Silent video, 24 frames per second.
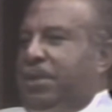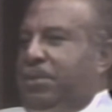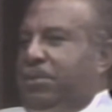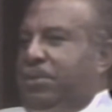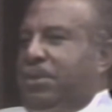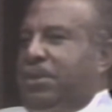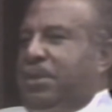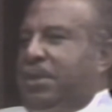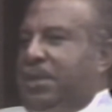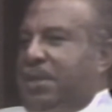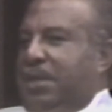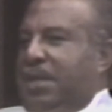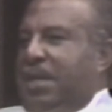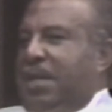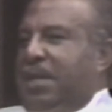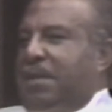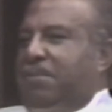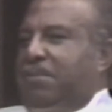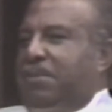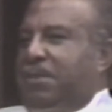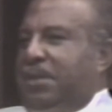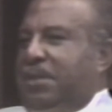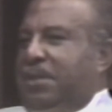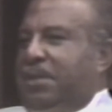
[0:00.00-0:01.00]
it was a
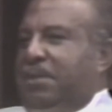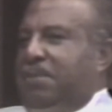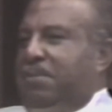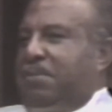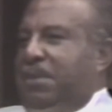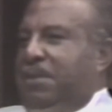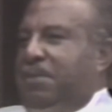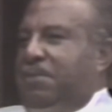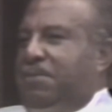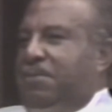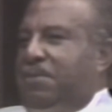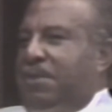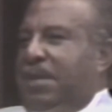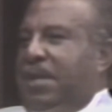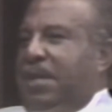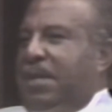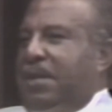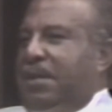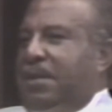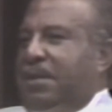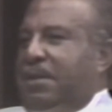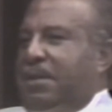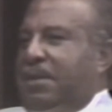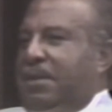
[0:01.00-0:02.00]
type, just to be
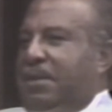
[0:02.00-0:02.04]
frank.